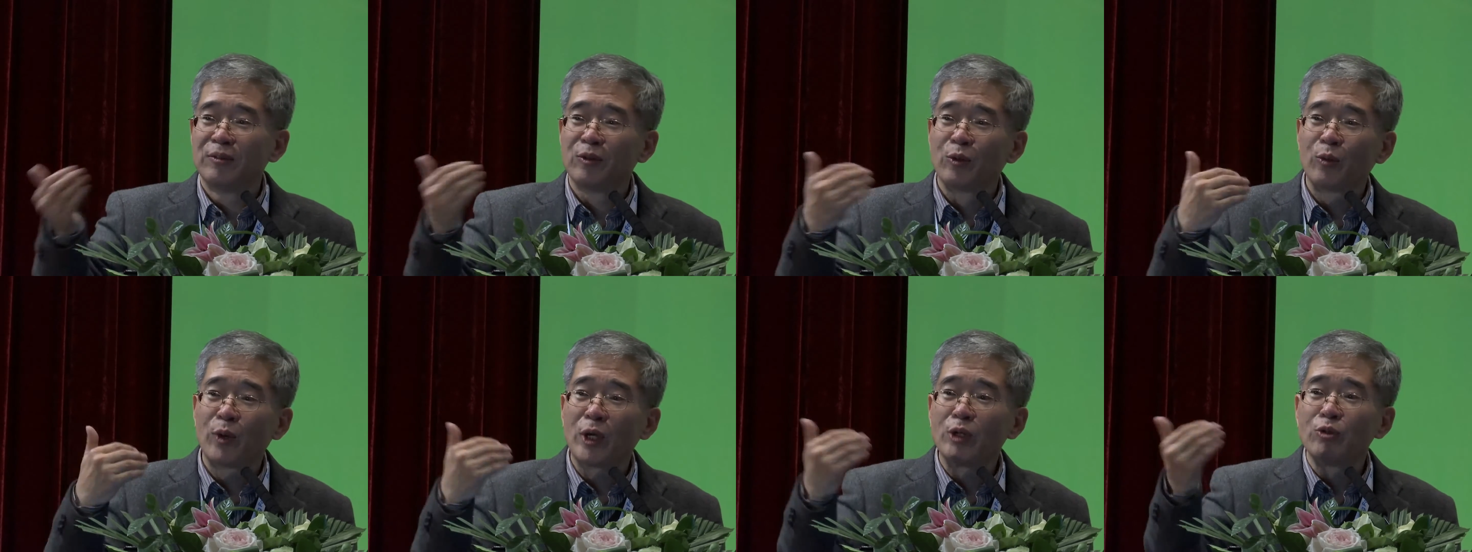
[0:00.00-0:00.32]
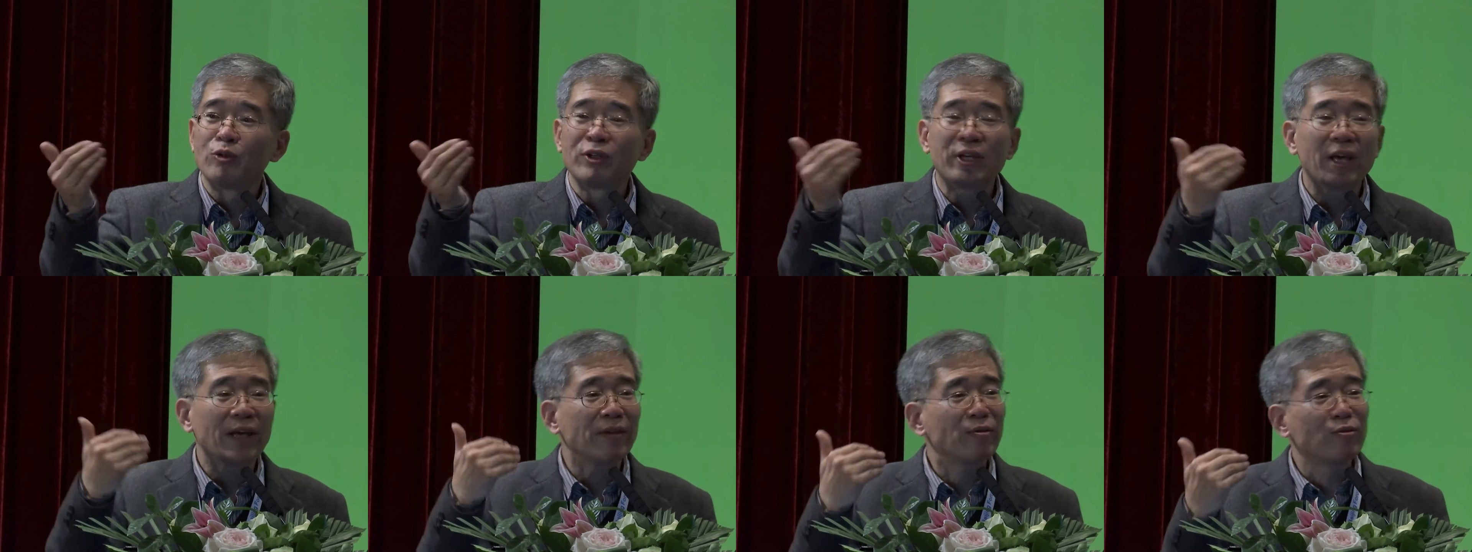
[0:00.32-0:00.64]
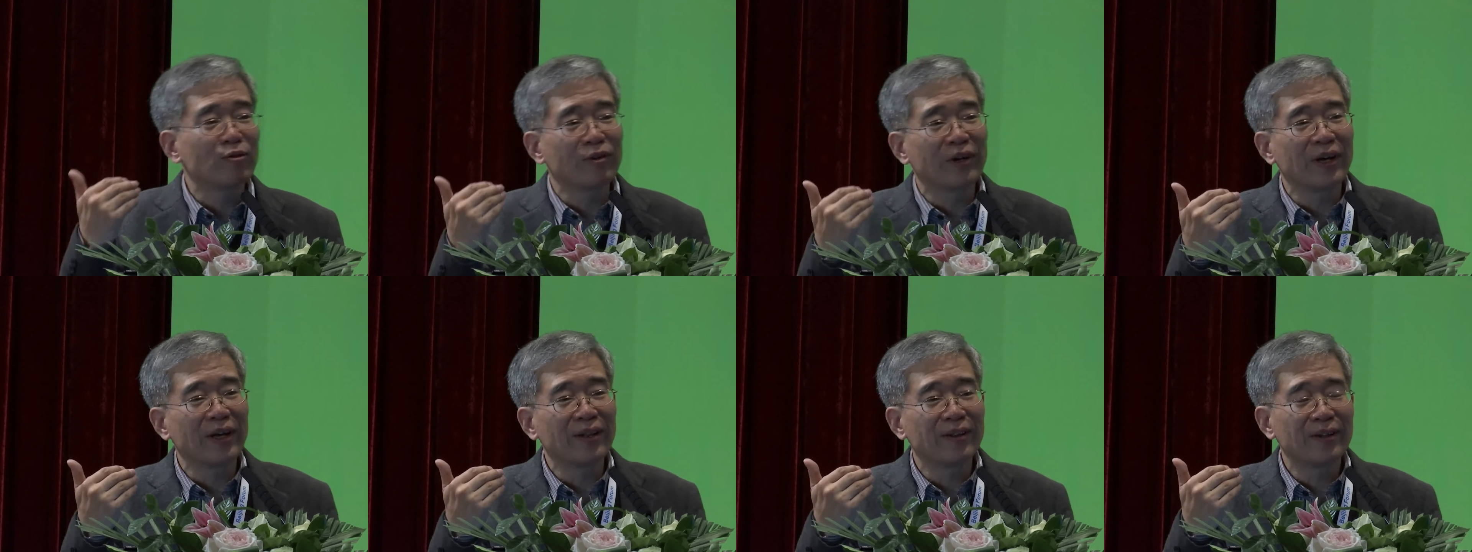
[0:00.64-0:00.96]
When we get
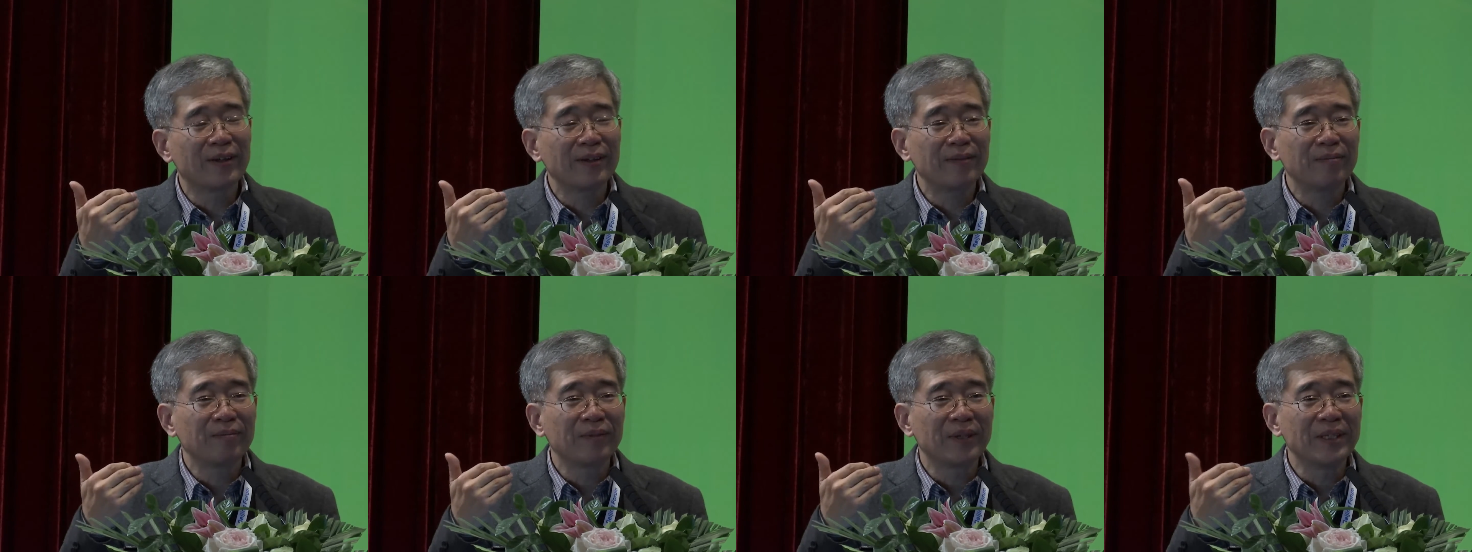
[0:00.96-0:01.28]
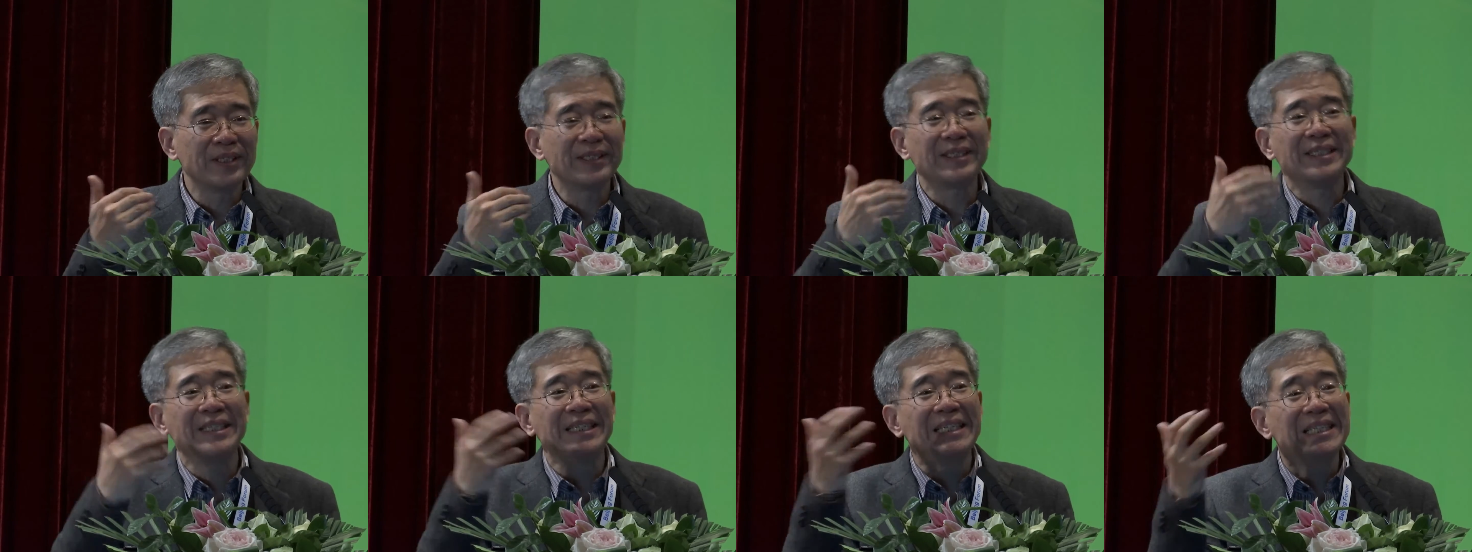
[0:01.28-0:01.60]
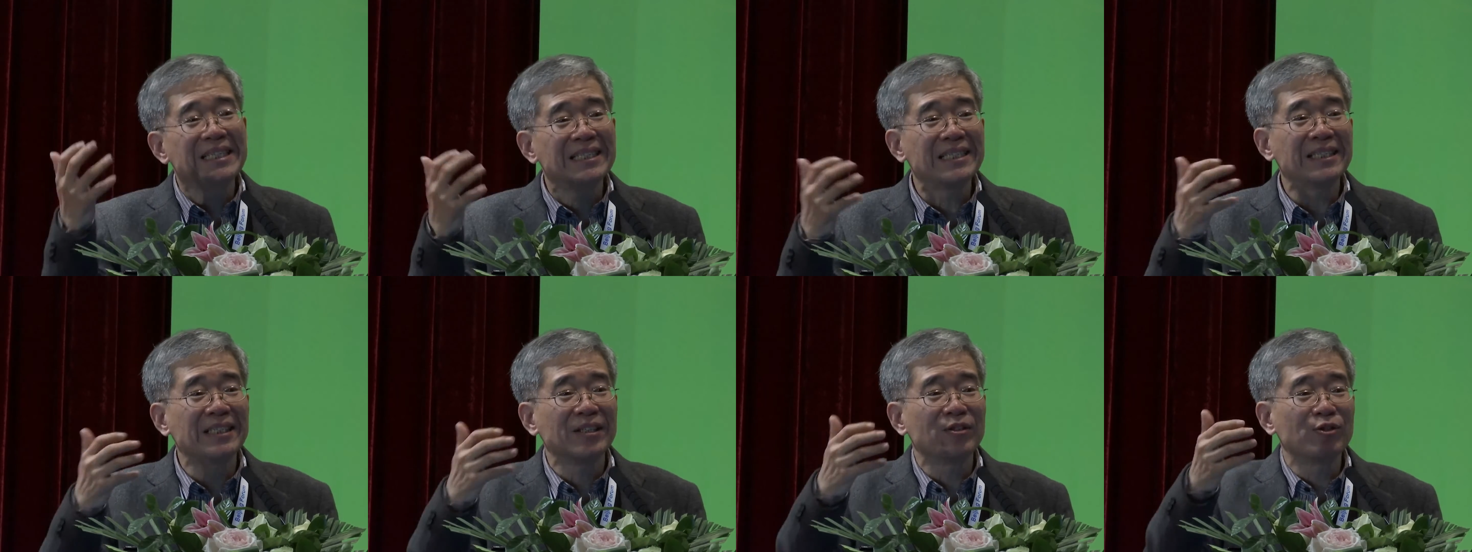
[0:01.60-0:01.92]
together, it's
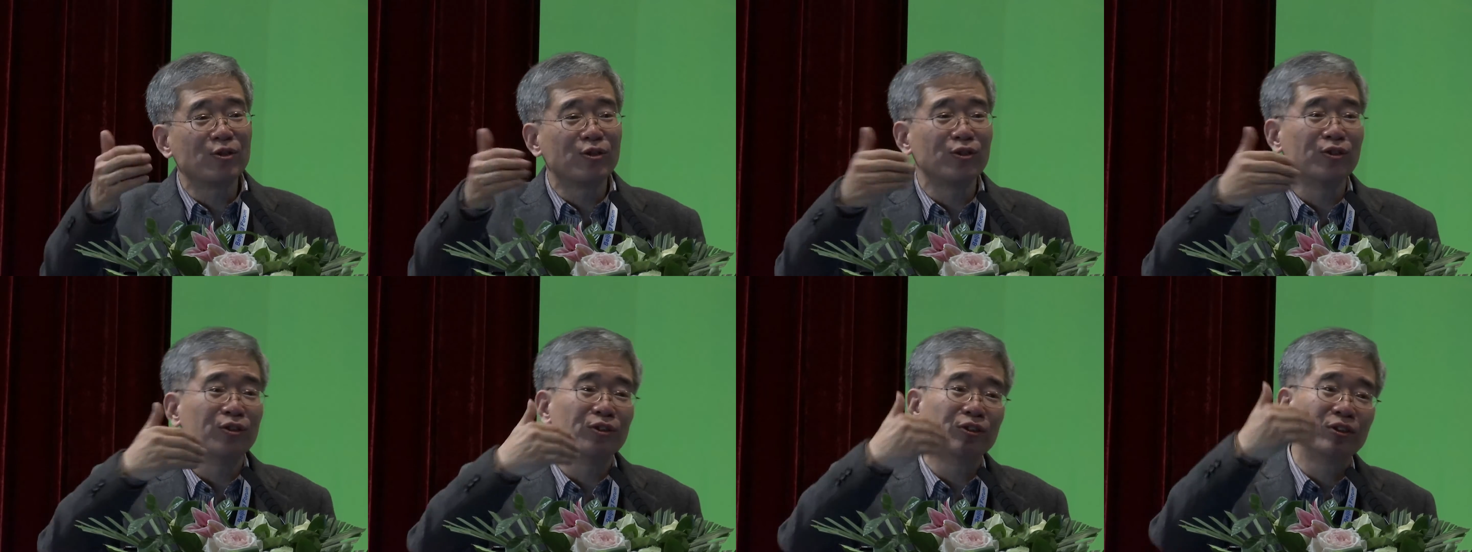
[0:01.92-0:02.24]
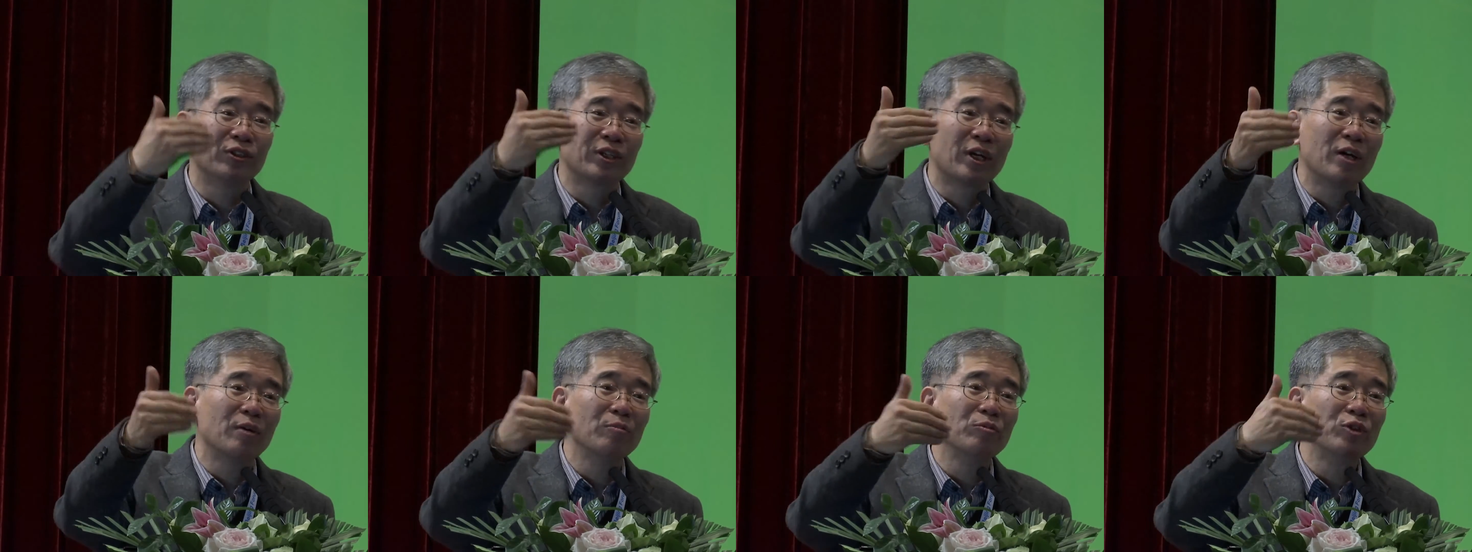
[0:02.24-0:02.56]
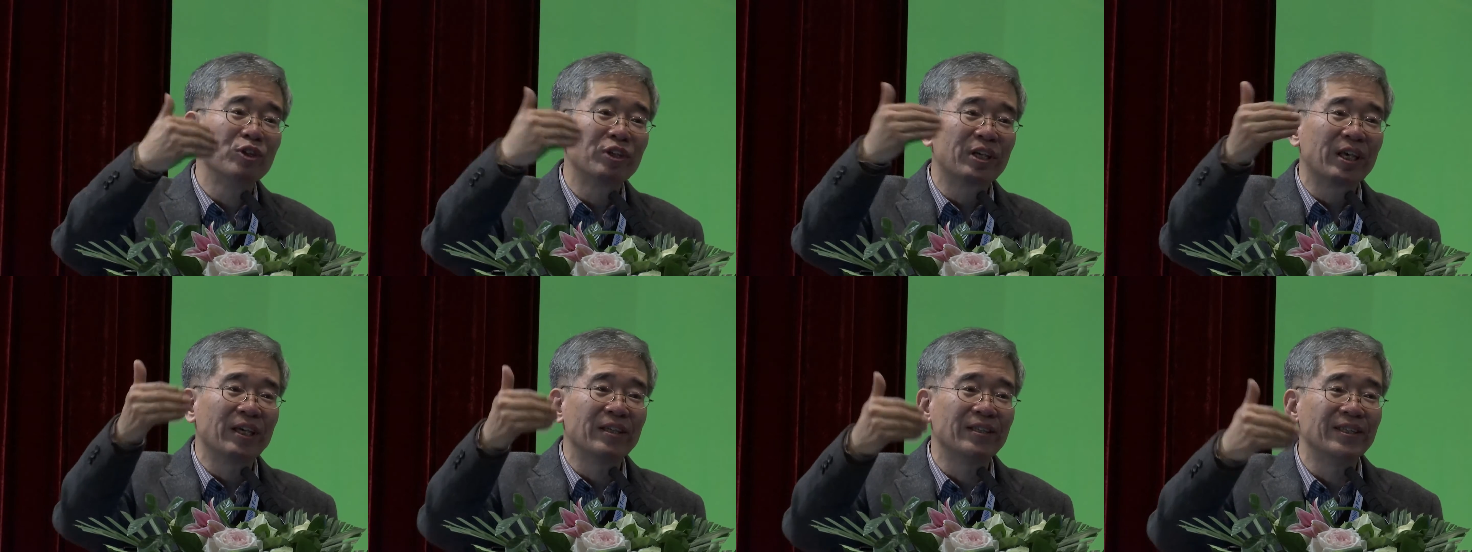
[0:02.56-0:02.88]
easy to
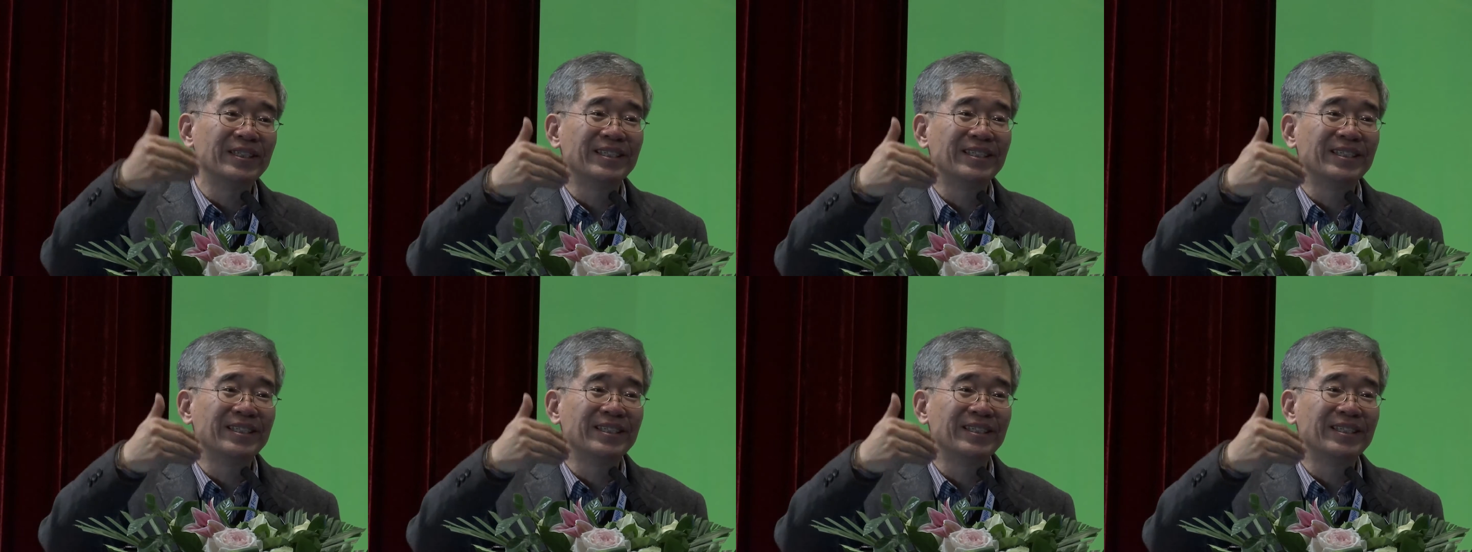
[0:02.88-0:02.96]
communicate,